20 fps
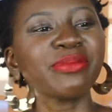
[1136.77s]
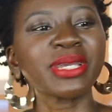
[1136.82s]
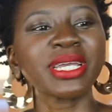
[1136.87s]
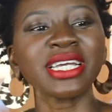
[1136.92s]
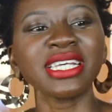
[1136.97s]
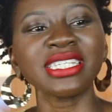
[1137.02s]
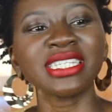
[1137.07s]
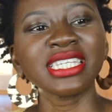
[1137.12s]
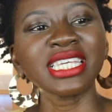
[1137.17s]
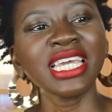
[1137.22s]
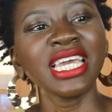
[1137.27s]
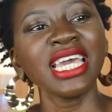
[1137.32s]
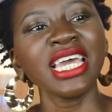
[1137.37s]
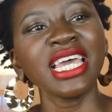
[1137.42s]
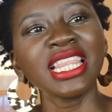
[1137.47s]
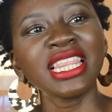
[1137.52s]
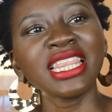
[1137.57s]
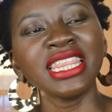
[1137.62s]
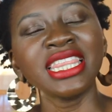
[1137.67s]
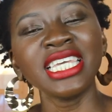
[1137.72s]
Because
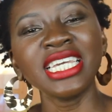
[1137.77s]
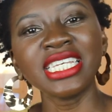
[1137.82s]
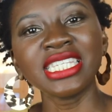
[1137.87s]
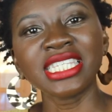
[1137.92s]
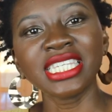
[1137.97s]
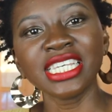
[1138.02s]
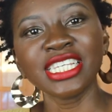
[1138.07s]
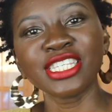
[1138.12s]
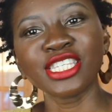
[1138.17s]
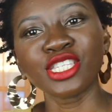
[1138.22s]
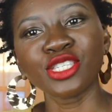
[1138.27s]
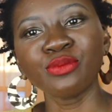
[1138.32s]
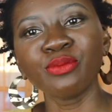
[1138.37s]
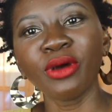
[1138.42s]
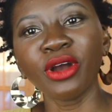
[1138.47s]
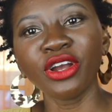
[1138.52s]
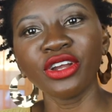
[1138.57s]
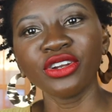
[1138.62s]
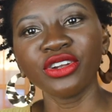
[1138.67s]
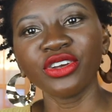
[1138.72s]
this is
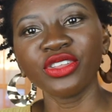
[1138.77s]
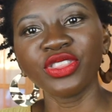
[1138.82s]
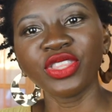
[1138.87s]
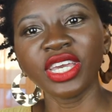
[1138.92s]
smarter